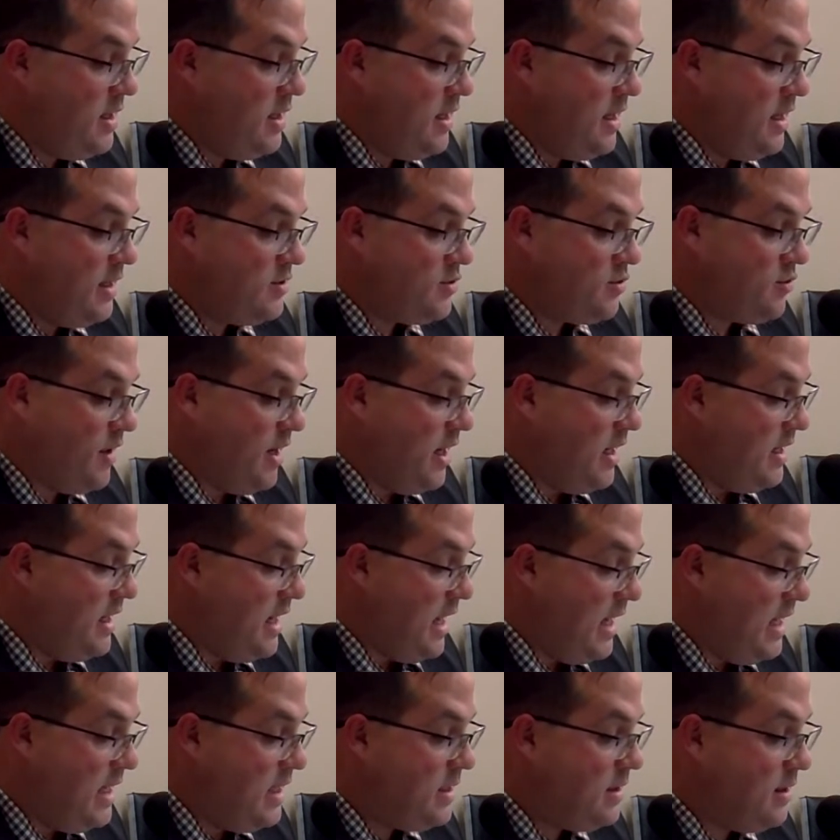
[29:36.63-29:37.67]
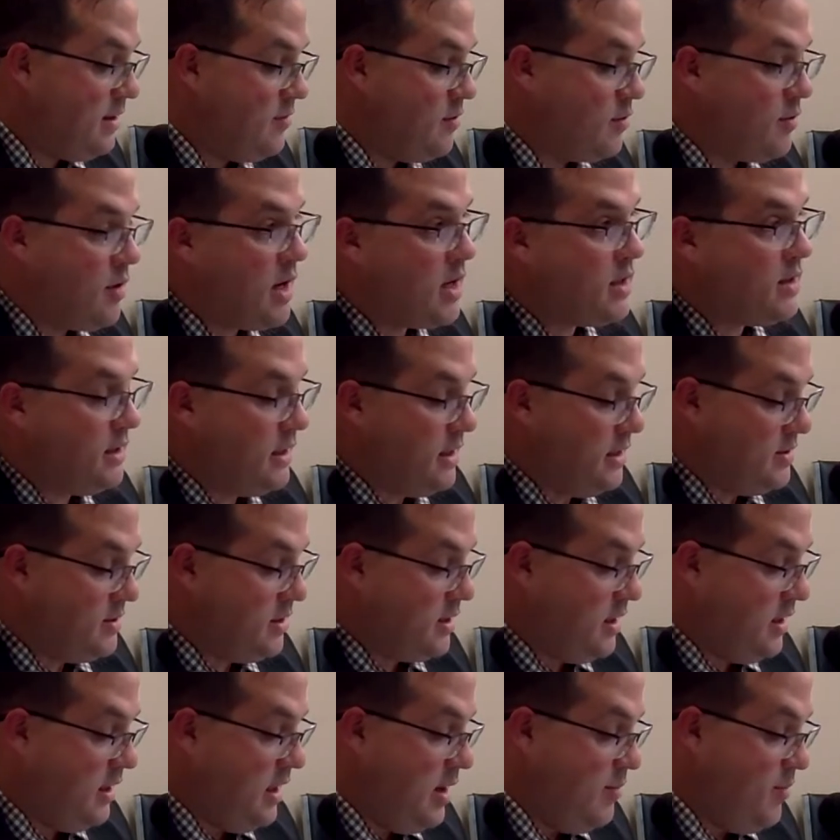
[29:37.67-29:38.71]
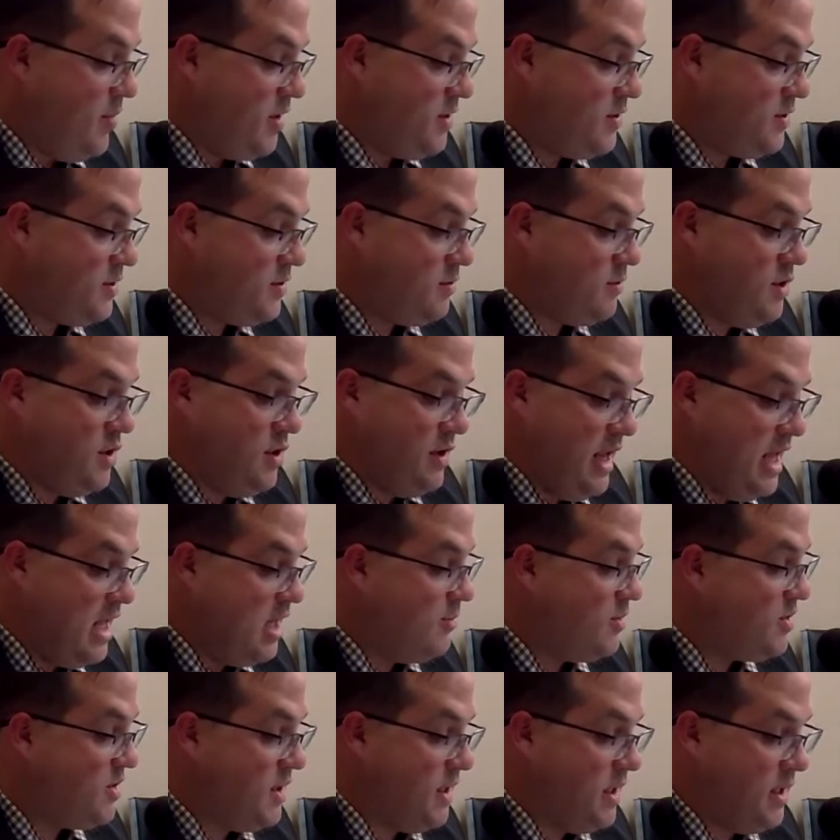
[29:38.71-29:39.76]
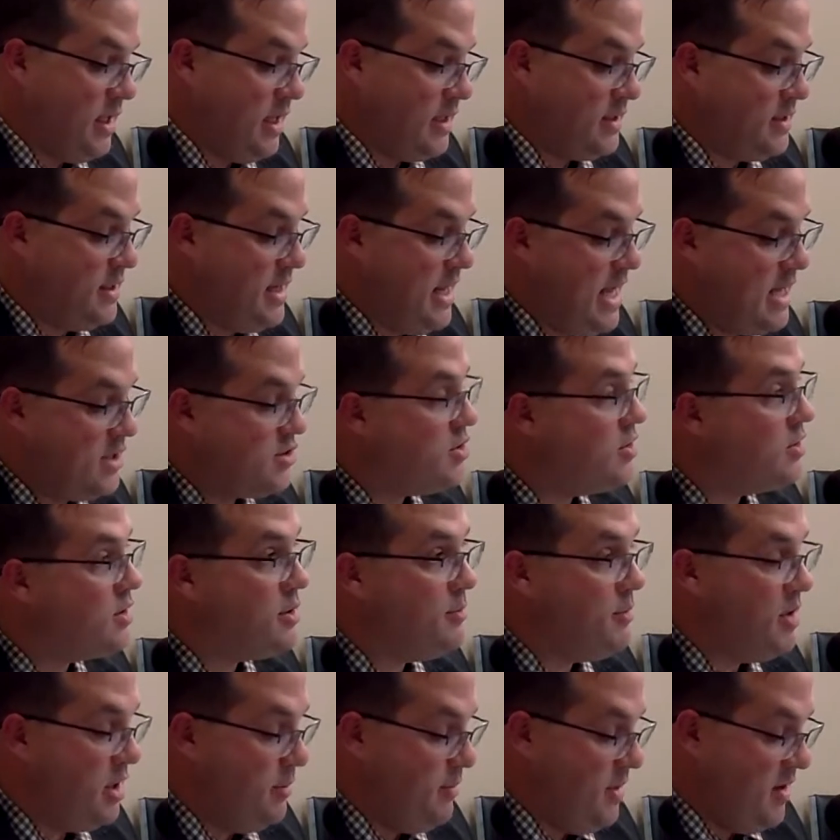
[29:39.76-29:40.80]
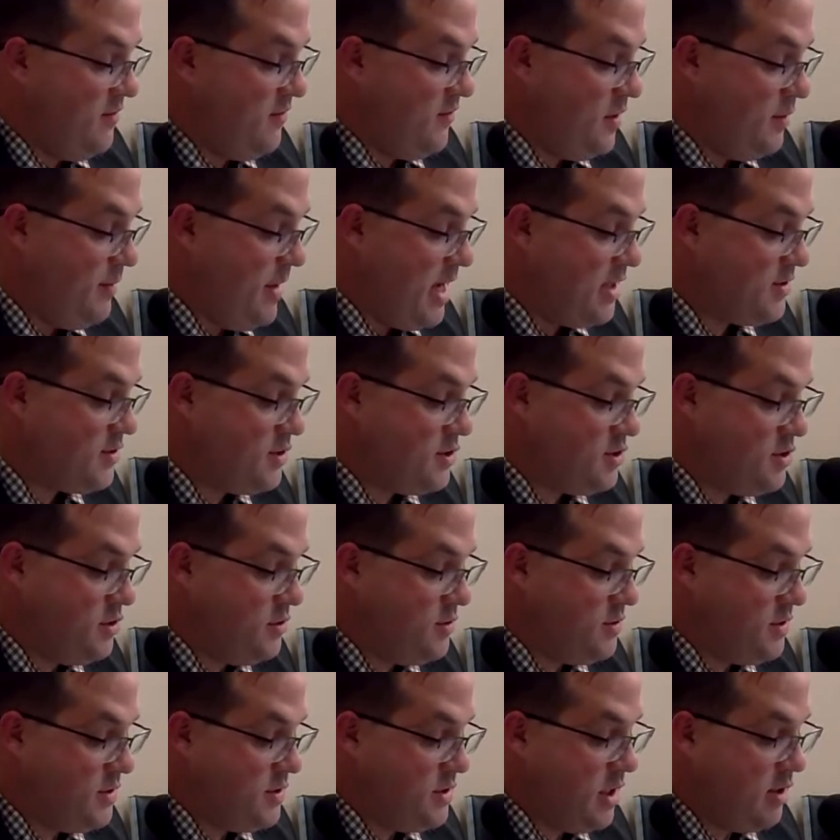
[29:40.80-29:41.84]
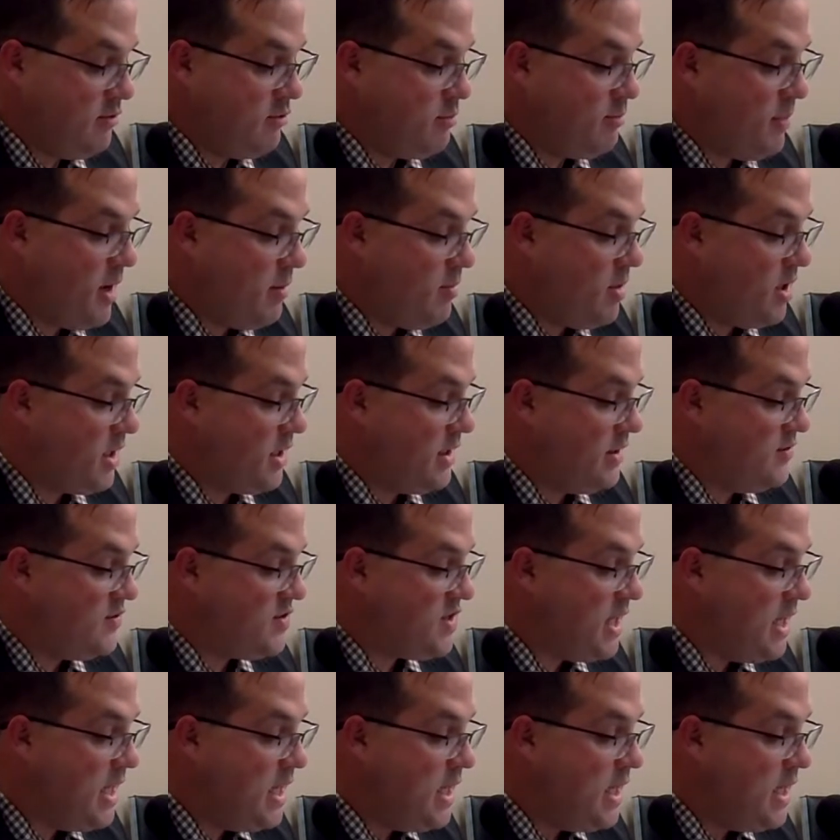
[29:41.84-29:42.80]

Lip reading: As Grand Knight of the Rockland Knights of Columbus, unanimously elected National Committee Man for the Massachusetts Young Republicans,